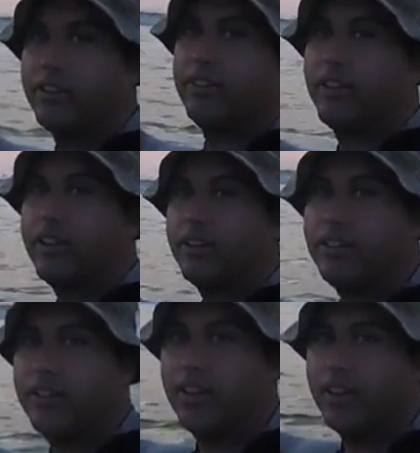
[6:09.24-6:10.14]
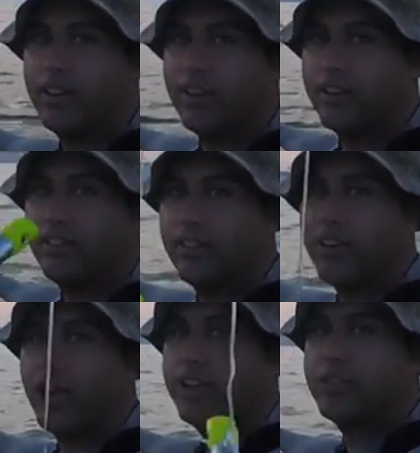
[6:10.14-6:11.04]
can see it. Can you see it? Just
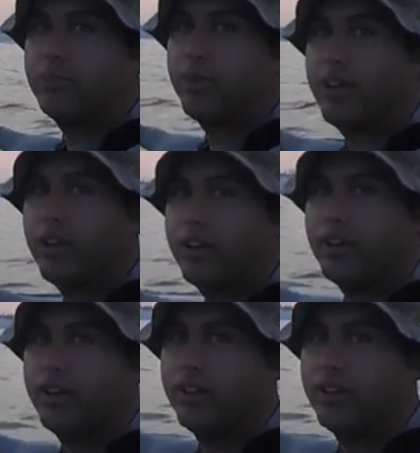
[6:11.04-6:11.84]
a gotcha plug.